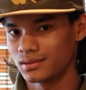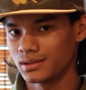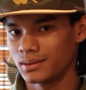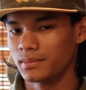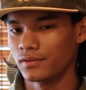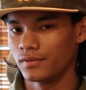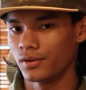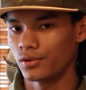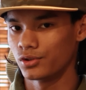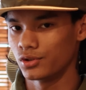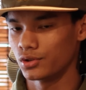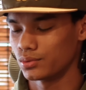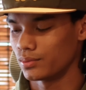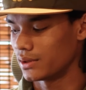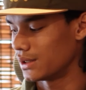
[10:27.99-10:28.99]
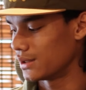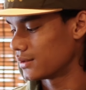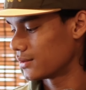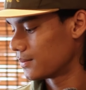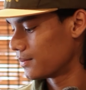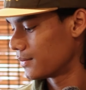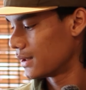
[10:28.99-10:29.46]
some of the photo shoots with
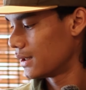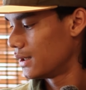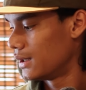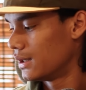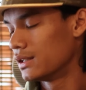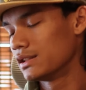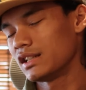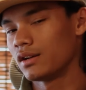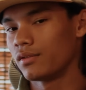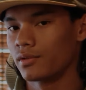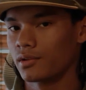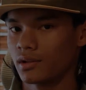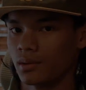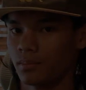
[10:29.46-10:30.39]
this. Let's head over